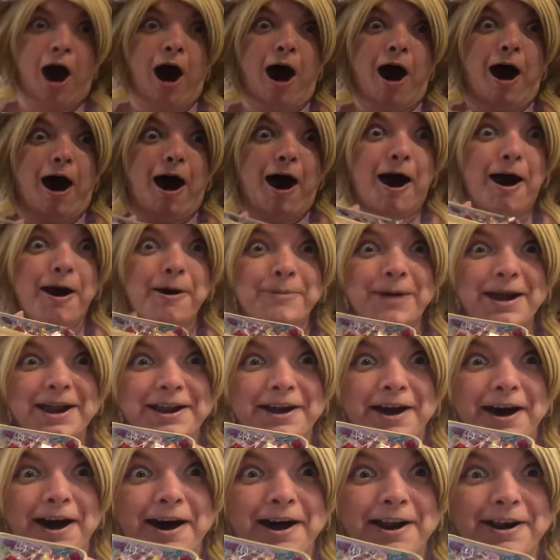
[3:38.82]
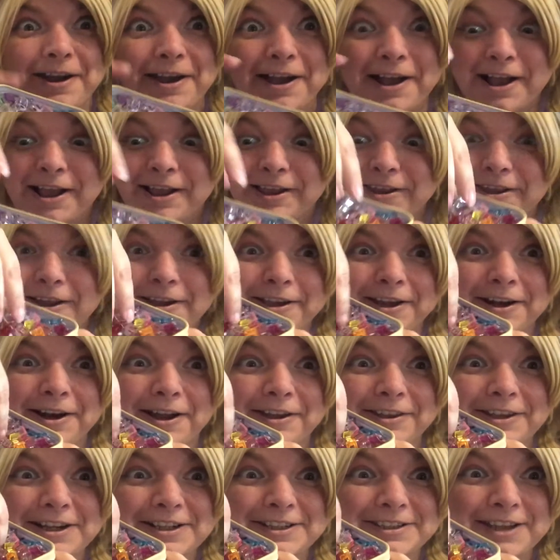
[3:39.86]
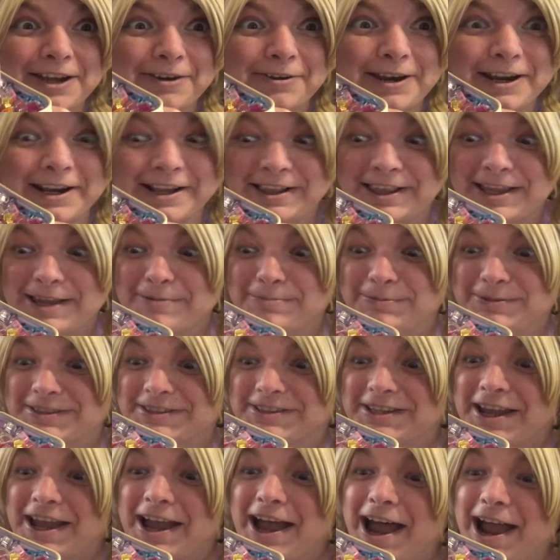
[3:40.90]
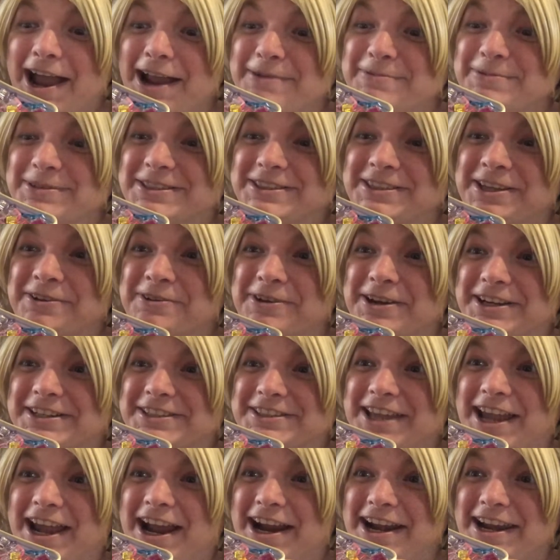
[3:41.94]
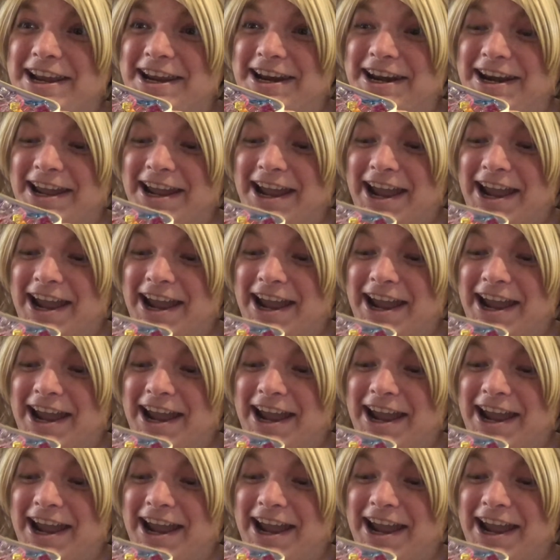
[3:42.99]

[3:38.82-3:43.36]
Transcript: Oh my god! Look at all these sewing clips! I'm so excited!